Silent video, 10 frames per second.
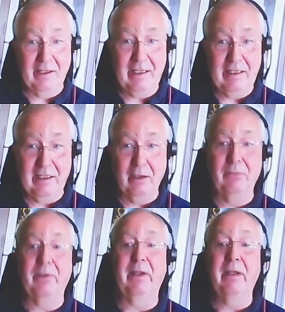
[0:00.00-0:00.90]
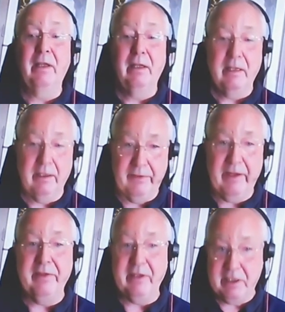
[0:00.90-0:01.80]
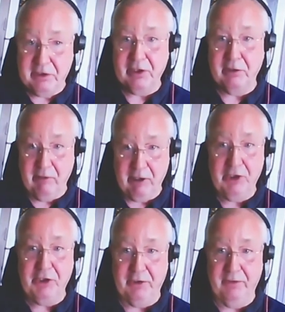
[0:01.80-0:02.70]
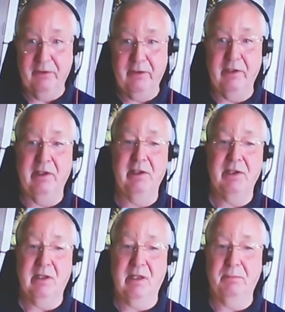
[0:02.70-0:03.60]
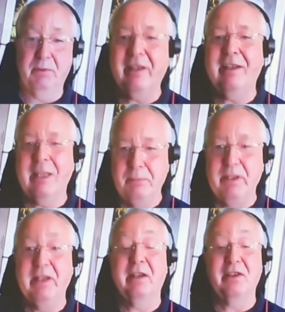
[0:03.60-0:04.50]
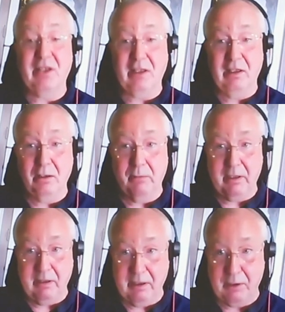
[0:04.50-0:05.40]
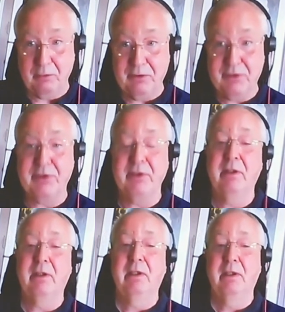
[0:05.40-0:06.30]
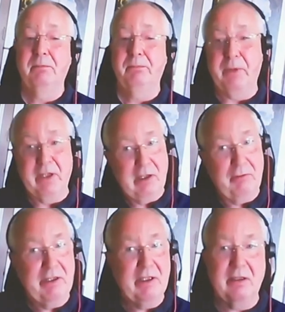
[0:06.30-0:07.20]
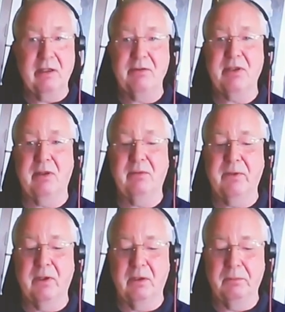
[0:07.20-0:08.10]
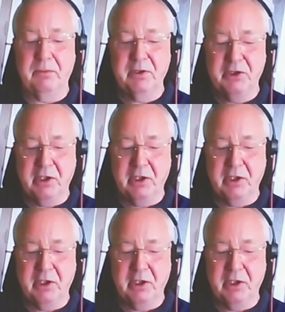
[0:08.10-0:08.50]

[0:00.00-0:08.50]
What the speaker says: the healing of it, then the integration that needs to happen. Psychotherapy, like I said, can come close, but it only can go so far.